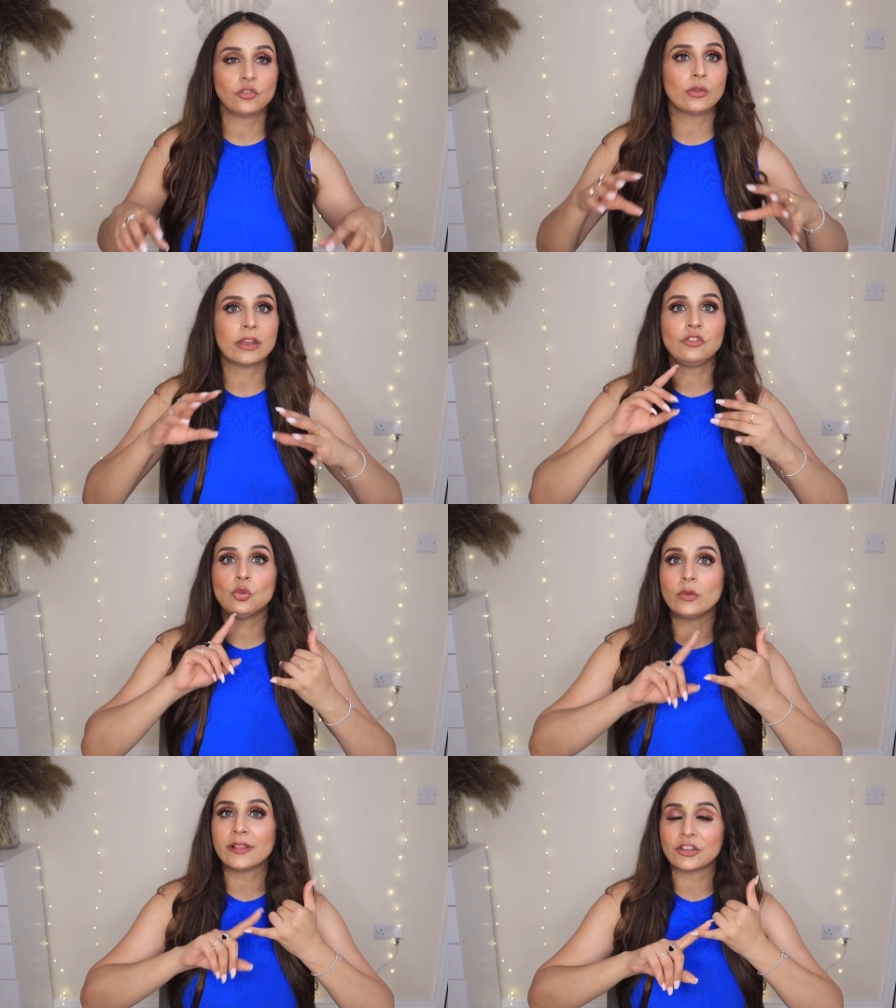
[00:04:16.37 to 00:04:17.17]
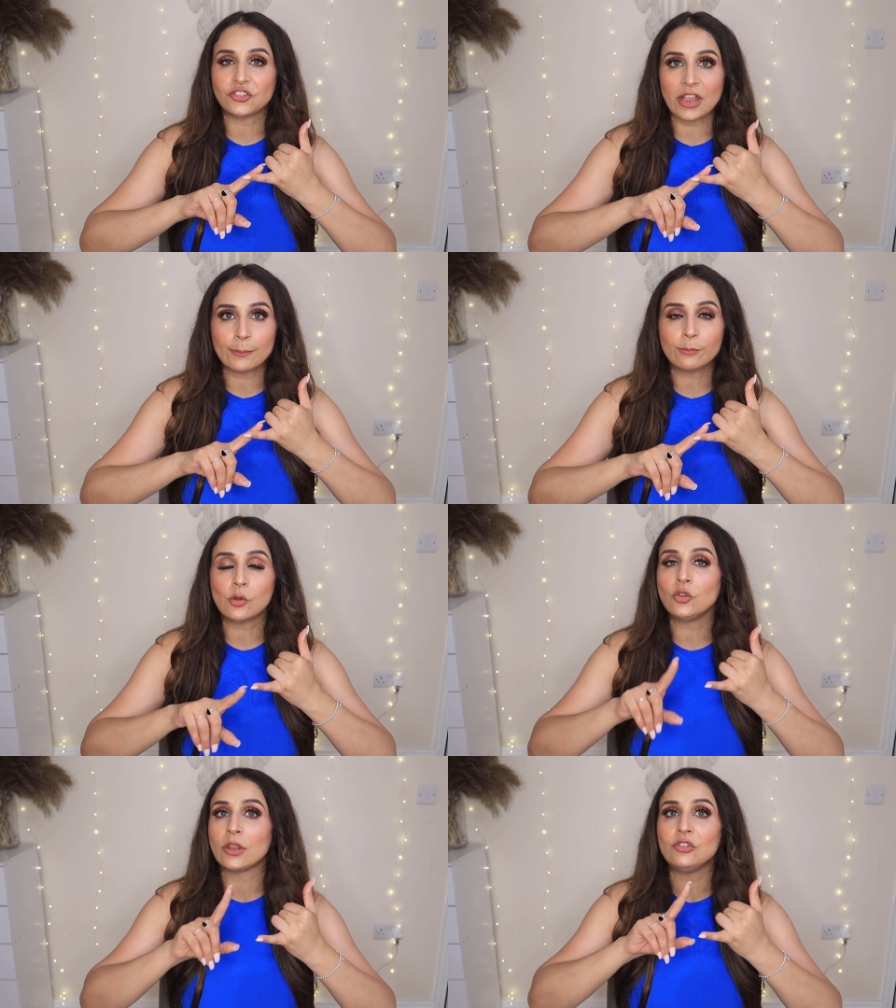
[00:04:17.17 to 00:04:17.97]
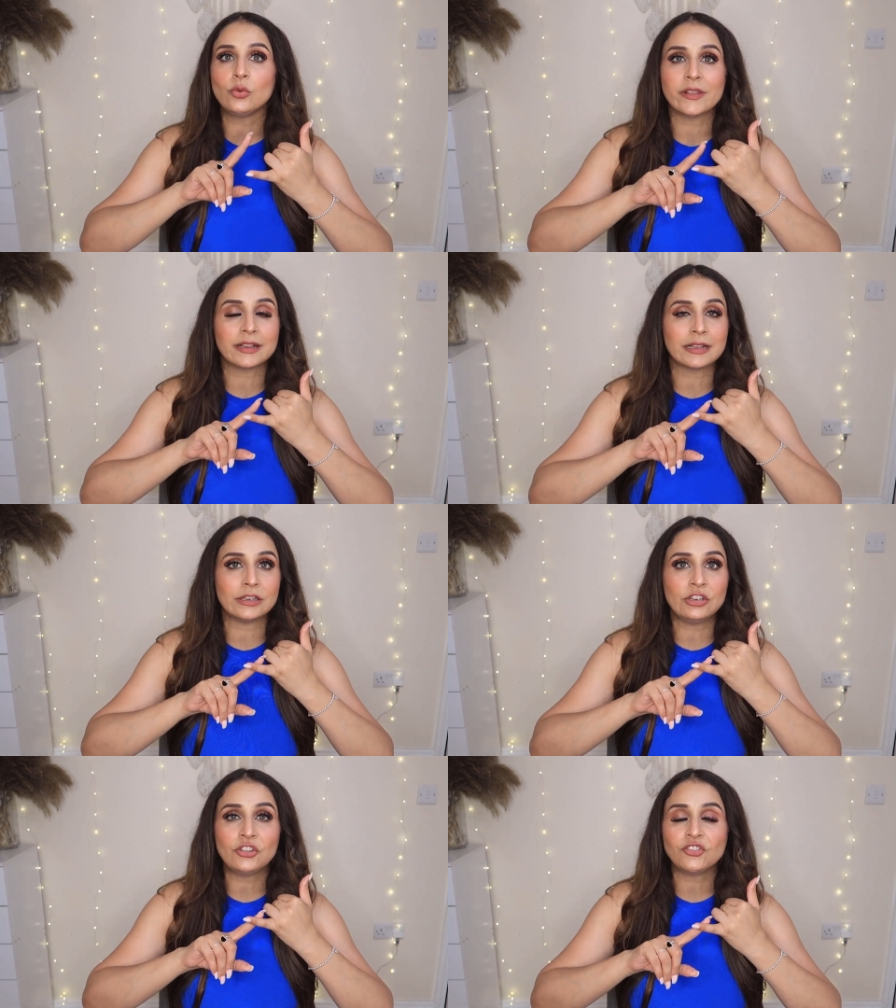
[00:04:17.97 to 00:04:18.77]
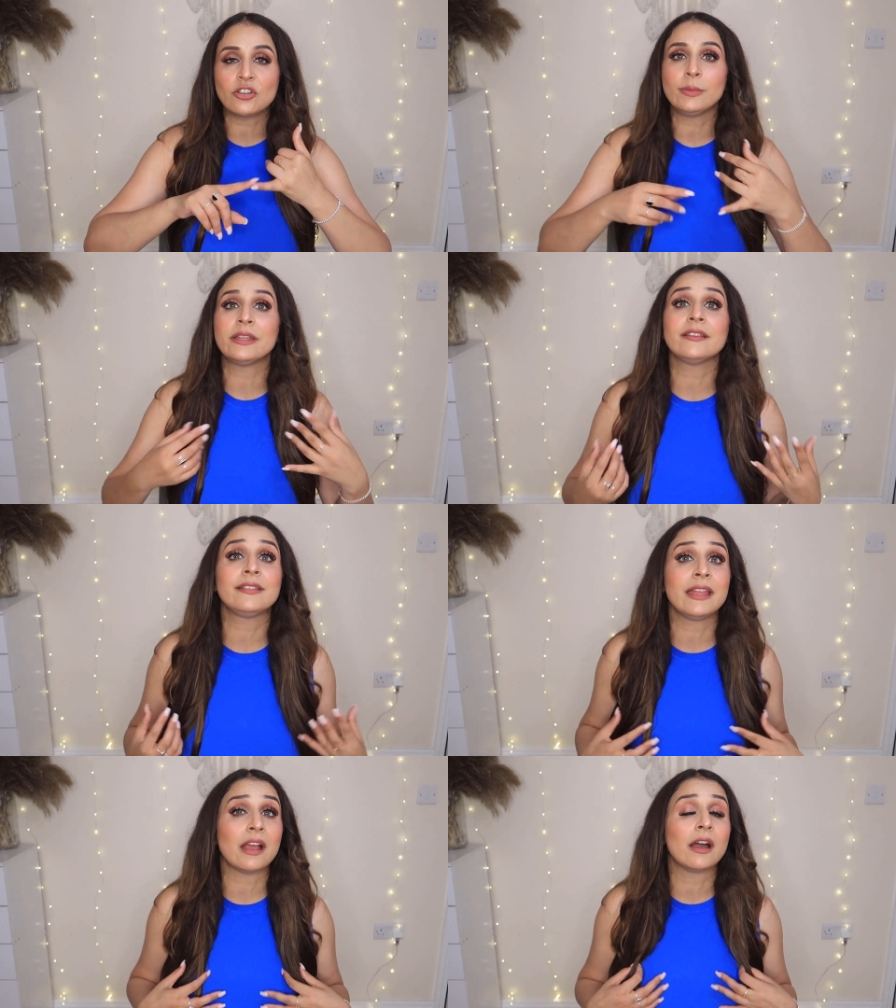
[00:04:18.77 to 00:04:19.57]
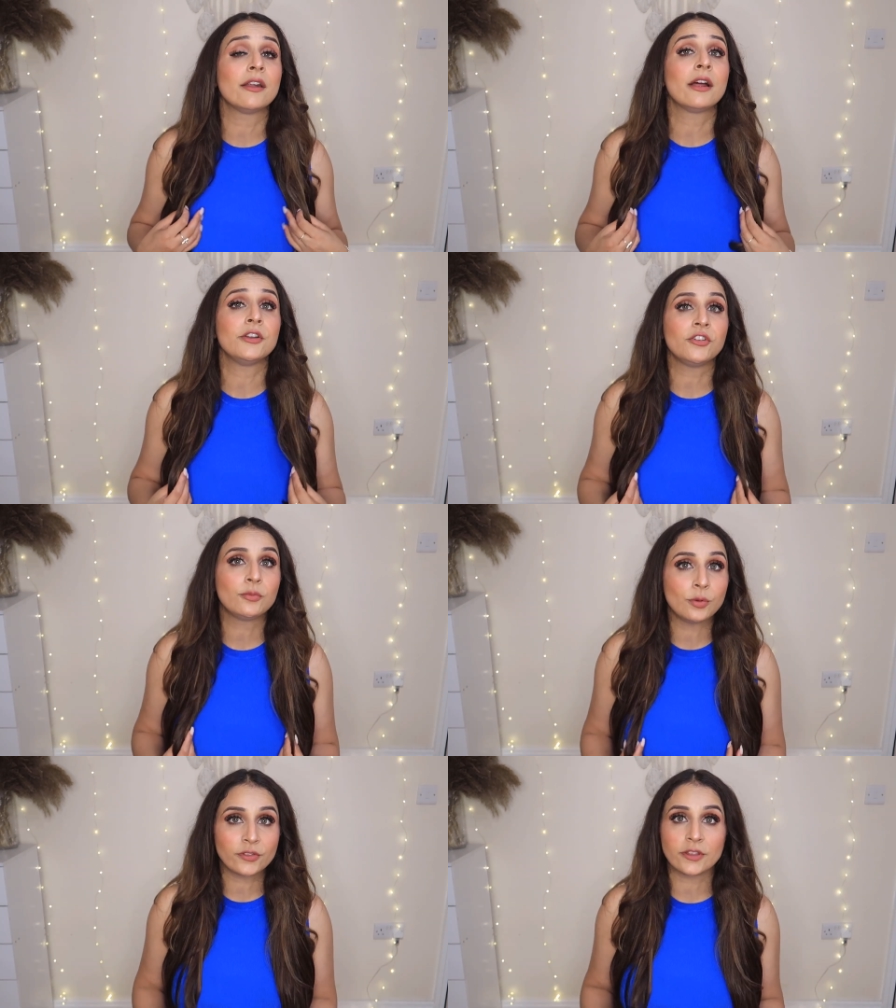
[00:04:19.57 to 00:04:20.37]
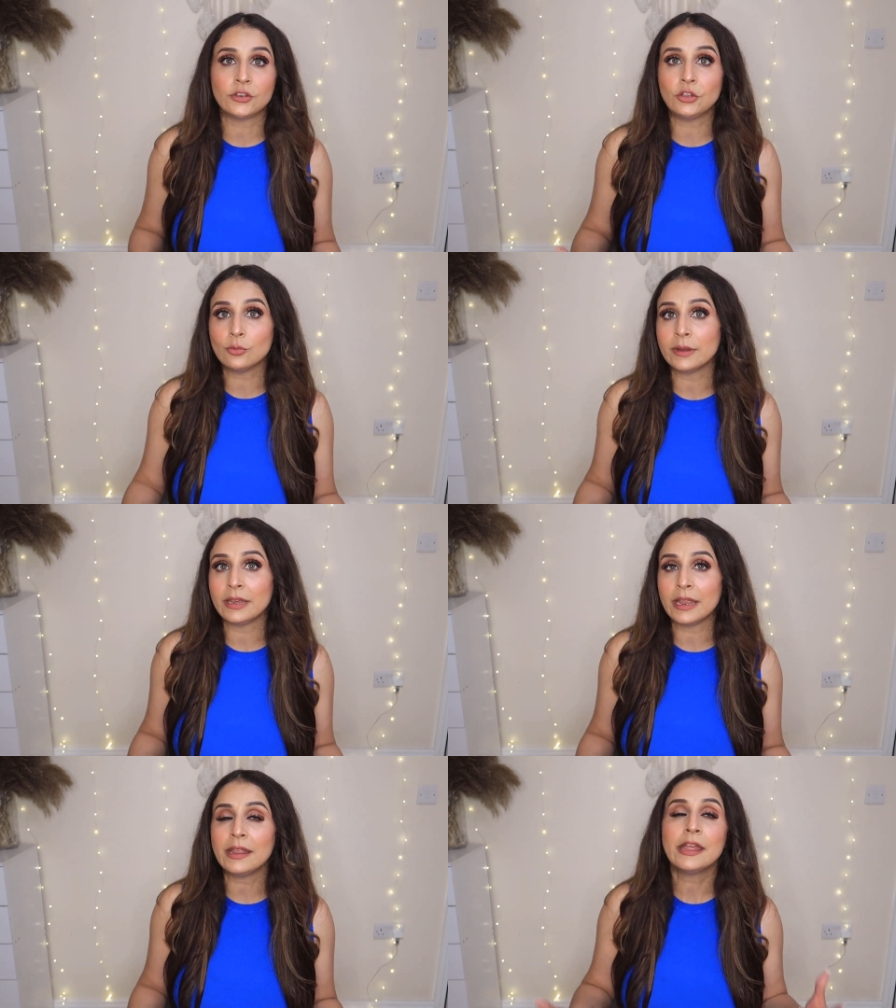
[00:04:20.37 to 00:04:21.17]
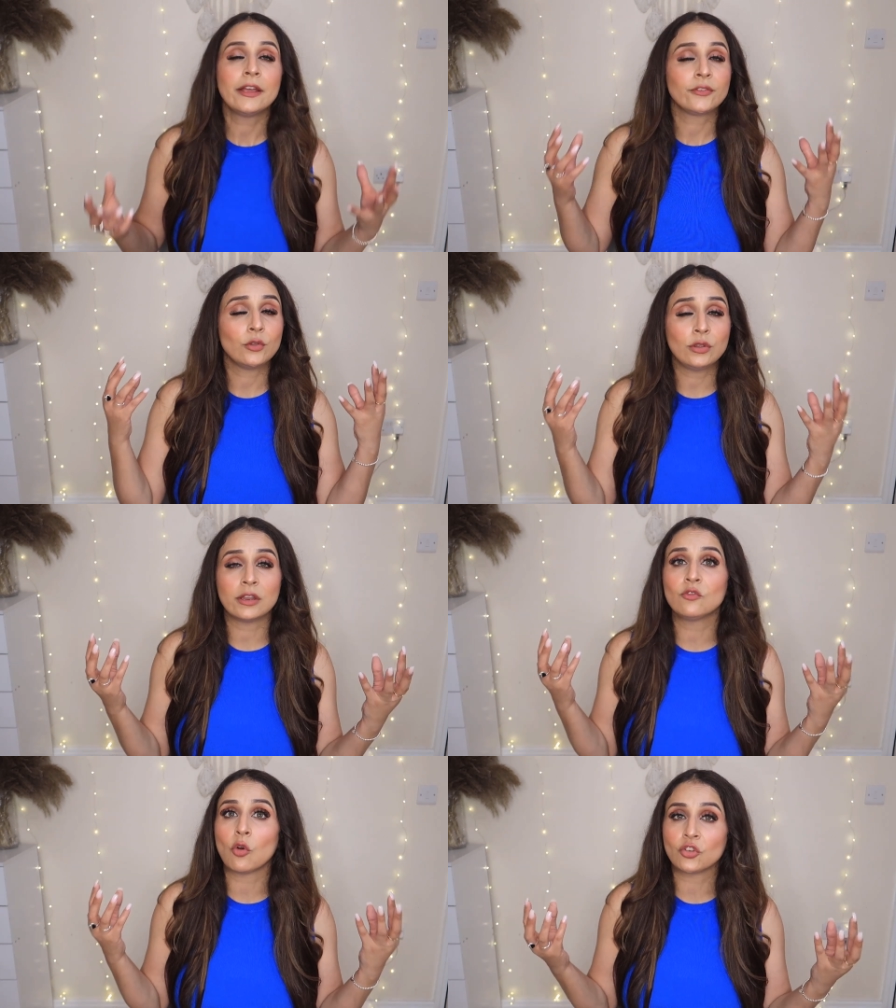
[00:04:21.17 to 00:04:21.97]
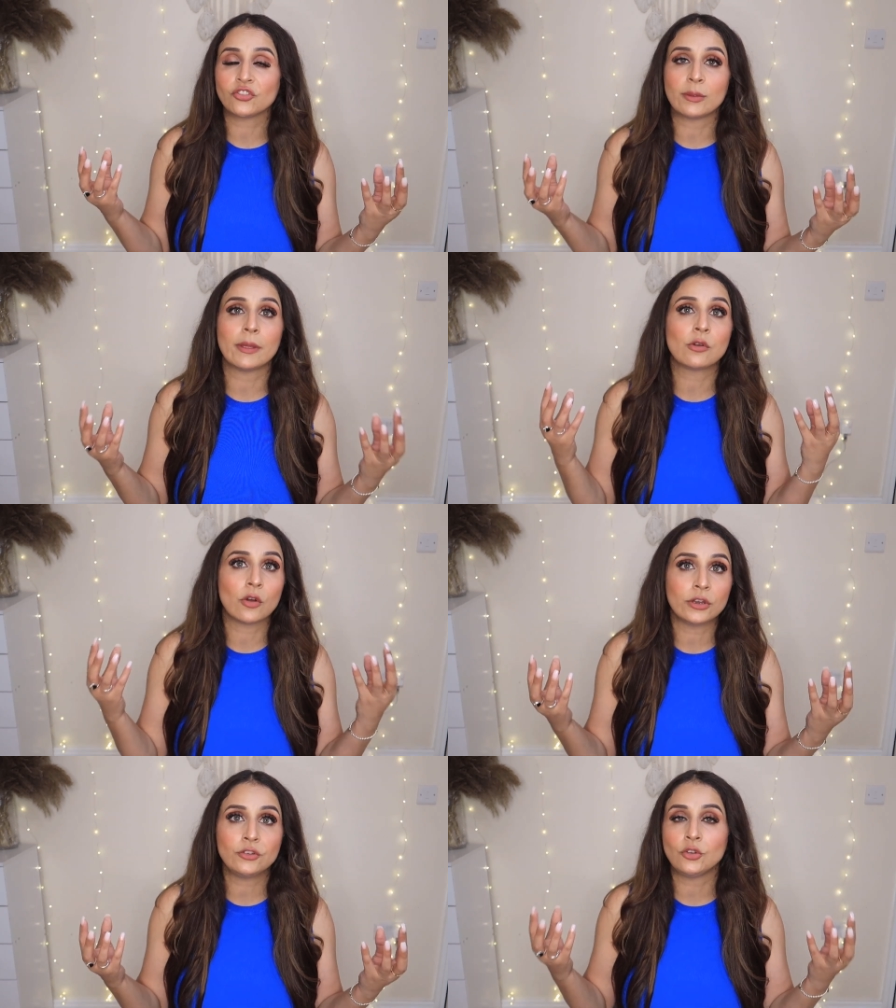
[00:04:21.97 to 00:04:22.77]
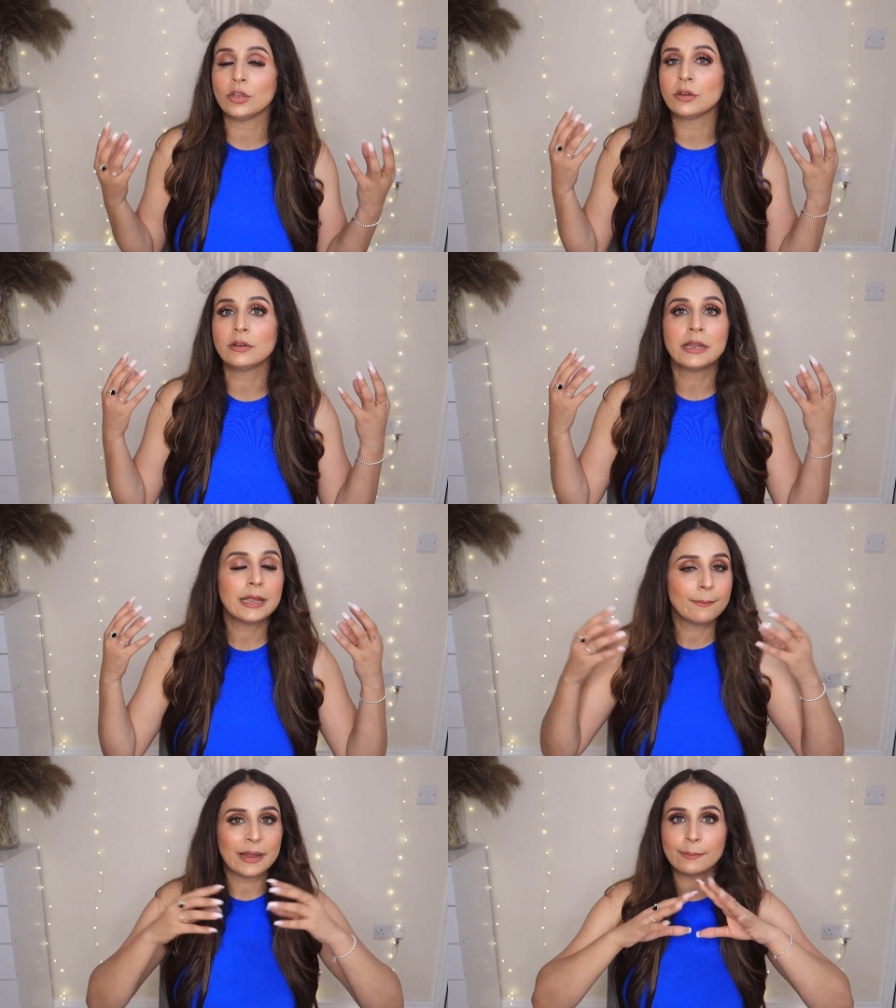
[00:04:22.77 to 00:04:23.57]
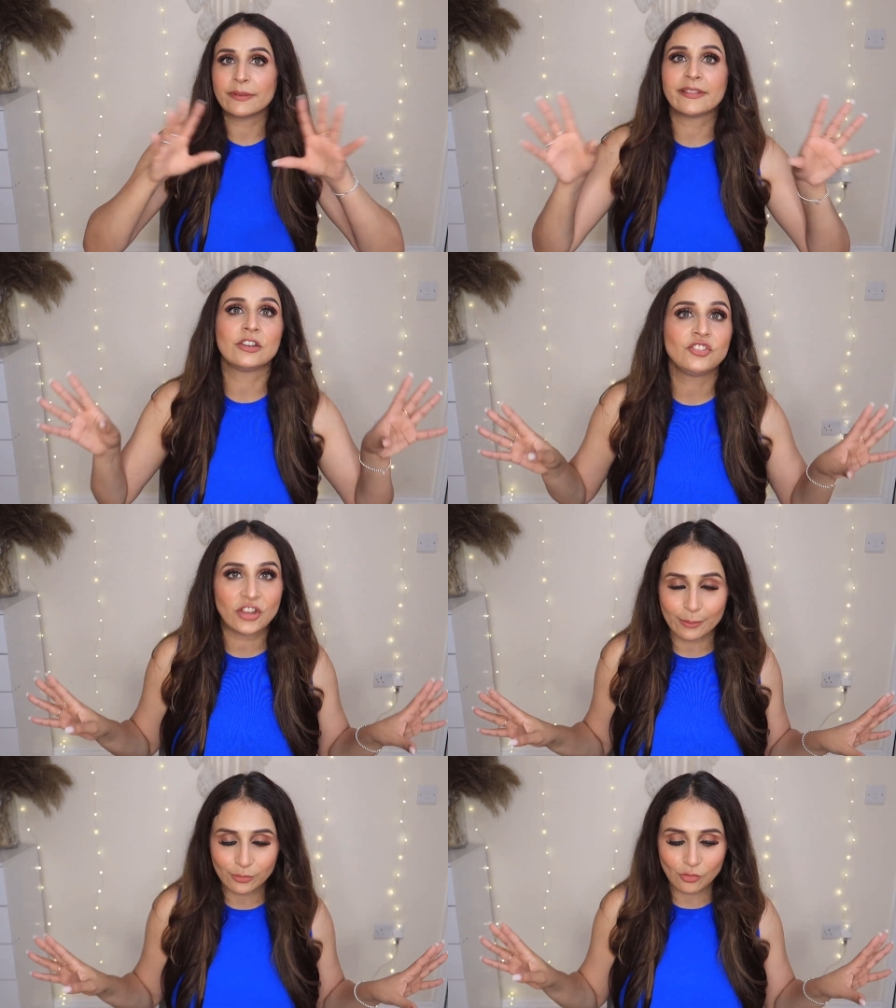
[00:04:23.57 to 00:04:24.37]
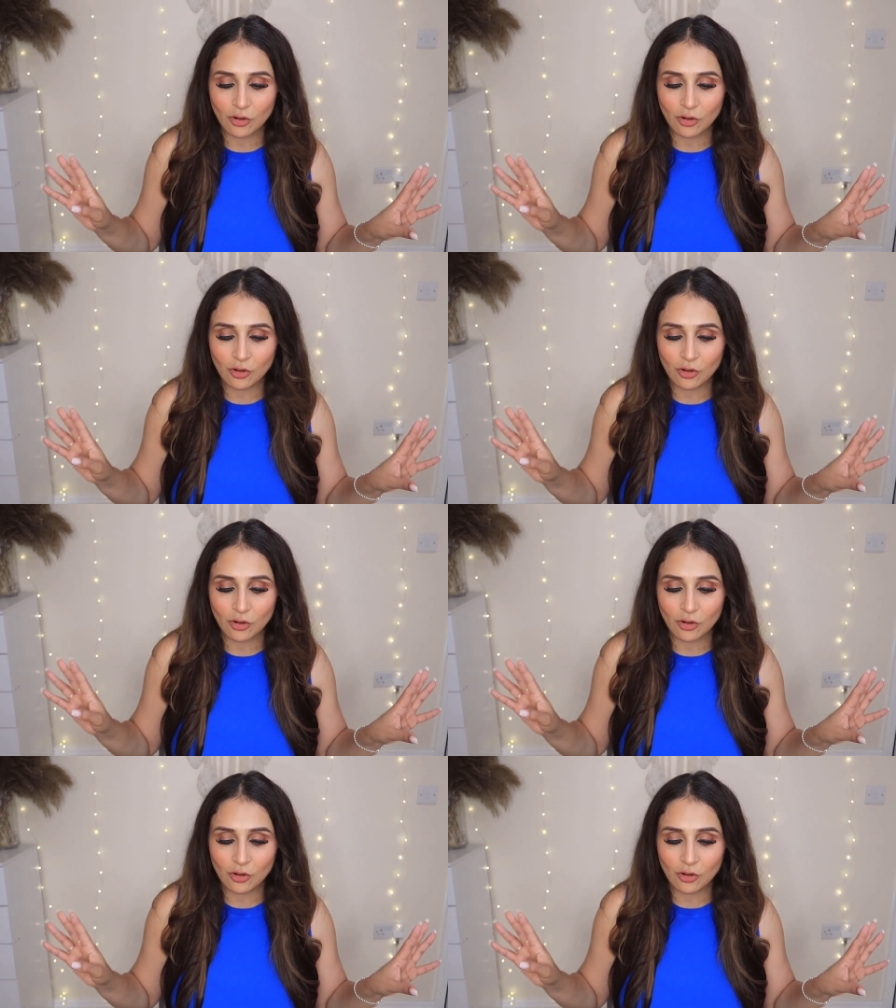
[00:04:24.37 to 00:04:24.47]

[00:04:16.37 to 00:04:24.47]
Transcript: You can use a shampoo, you can use a conditioner, because they are 100% human hair, so you can wash them according to your manpasand shampoo.